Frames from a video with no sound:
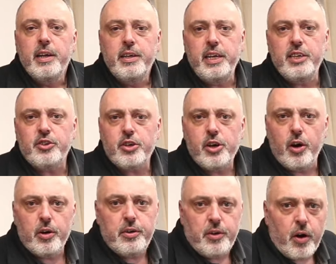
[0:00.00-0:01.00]
These are
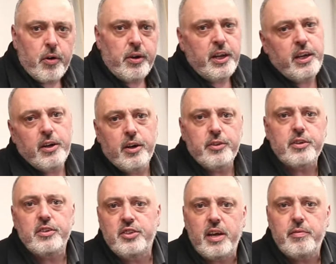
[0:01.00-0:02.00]
cut
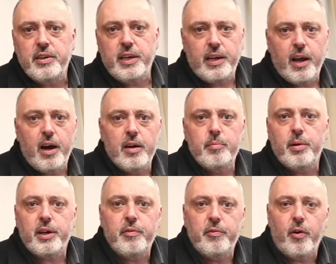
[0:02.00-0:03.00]
1370 long
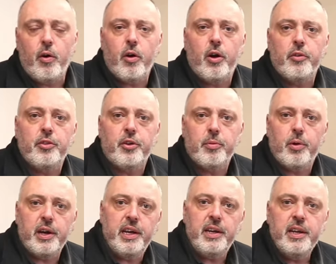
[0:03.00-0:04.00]
by 400
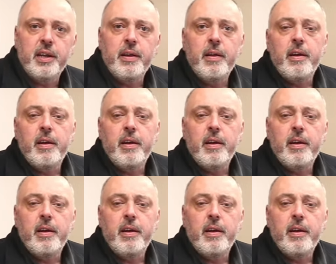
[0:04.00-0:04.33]
wide.